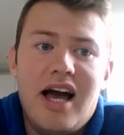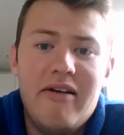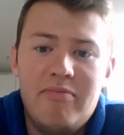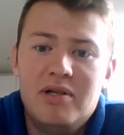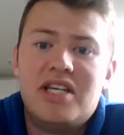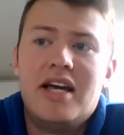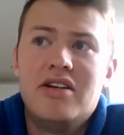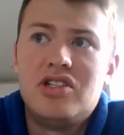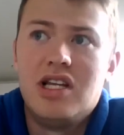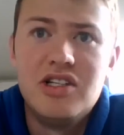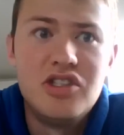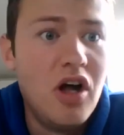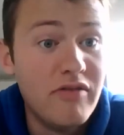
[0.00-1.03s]
have
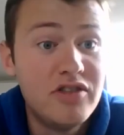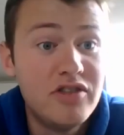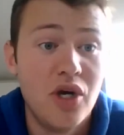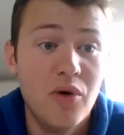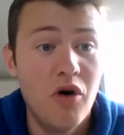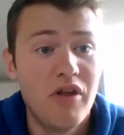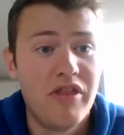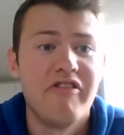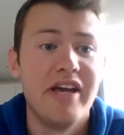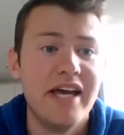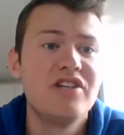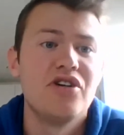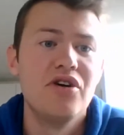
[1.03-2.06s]
potentially solved 2 or
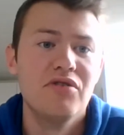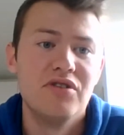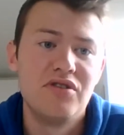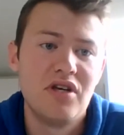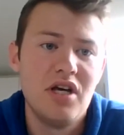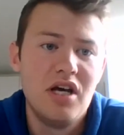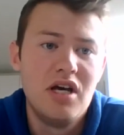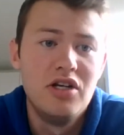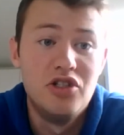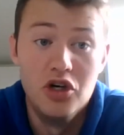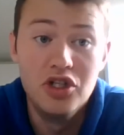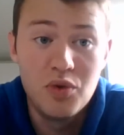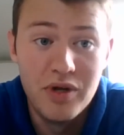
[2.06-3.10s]
3 issues
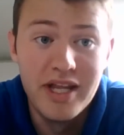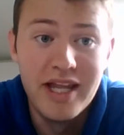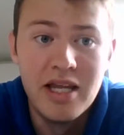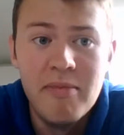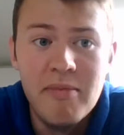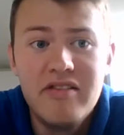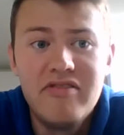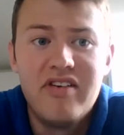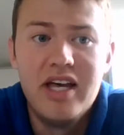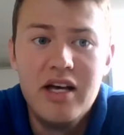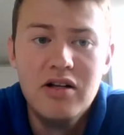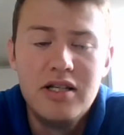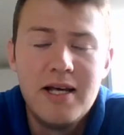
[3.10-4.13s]
just within the
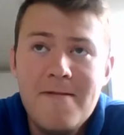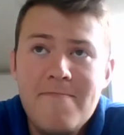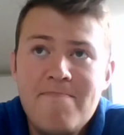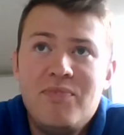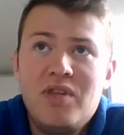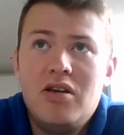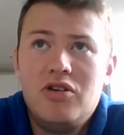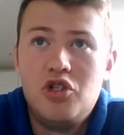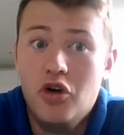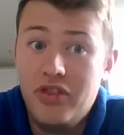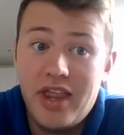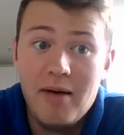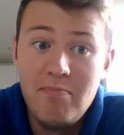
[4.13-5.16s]
midfield.
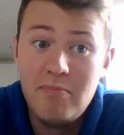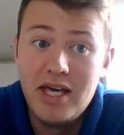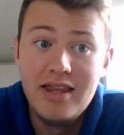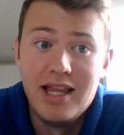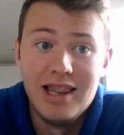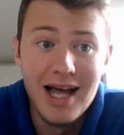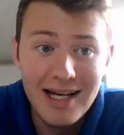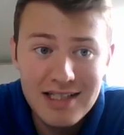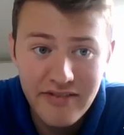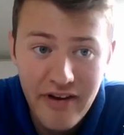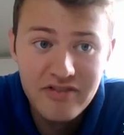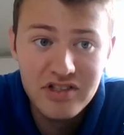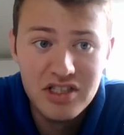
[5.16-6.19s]
Should that be the last
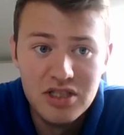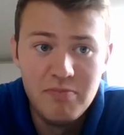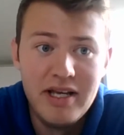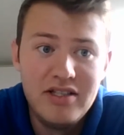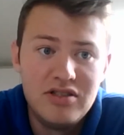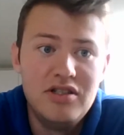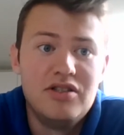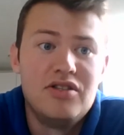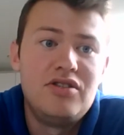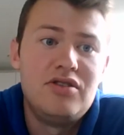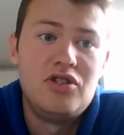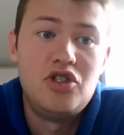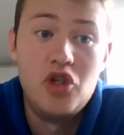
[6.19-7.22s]
of Everton's
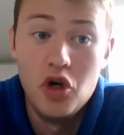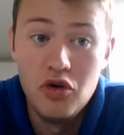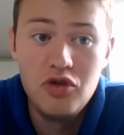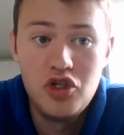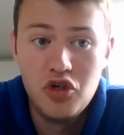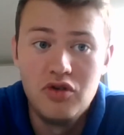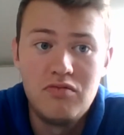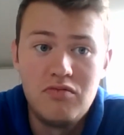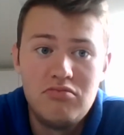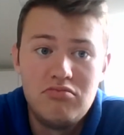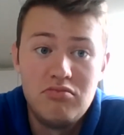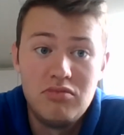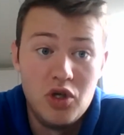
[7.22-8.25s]
business?
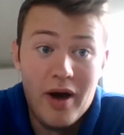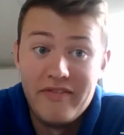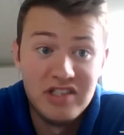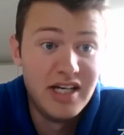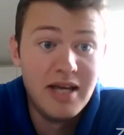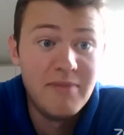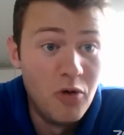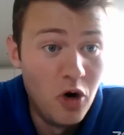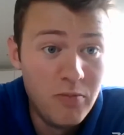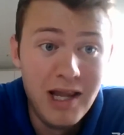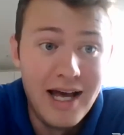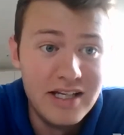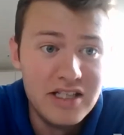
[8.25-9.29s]
Do Everton need more
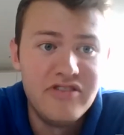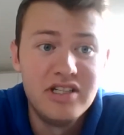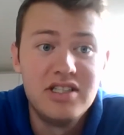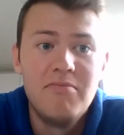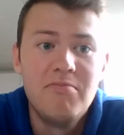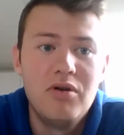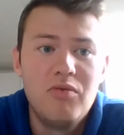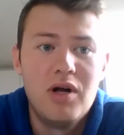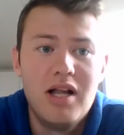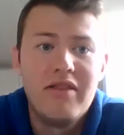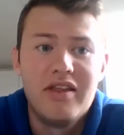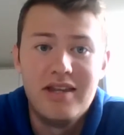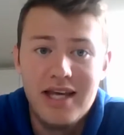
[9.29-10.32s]
players, for example? Well,
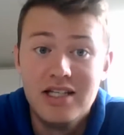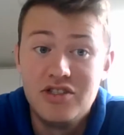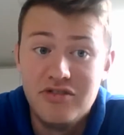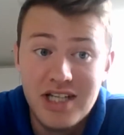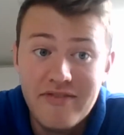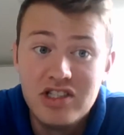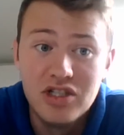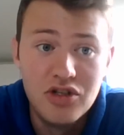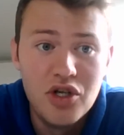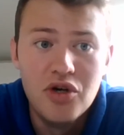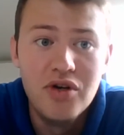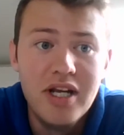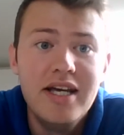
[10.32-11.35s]
I think the answer is Everton
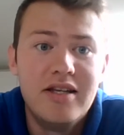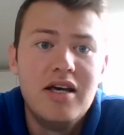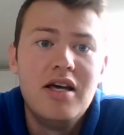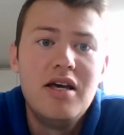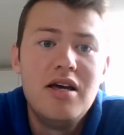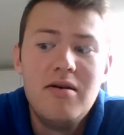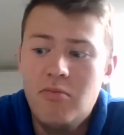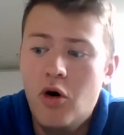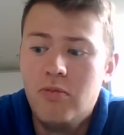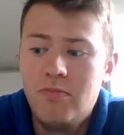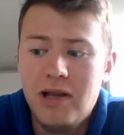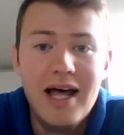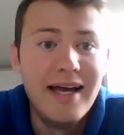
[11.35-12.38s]
do need
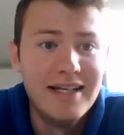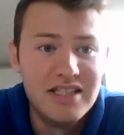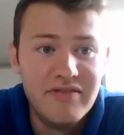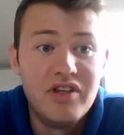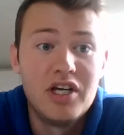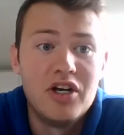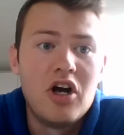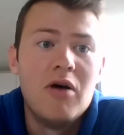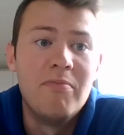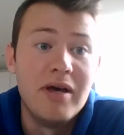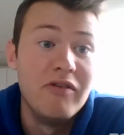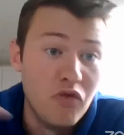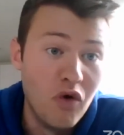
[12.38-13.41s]
more players if they're going to
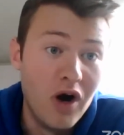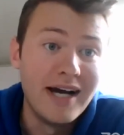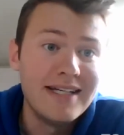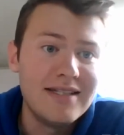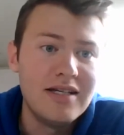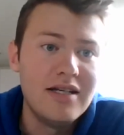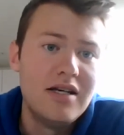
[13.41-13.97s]
compete right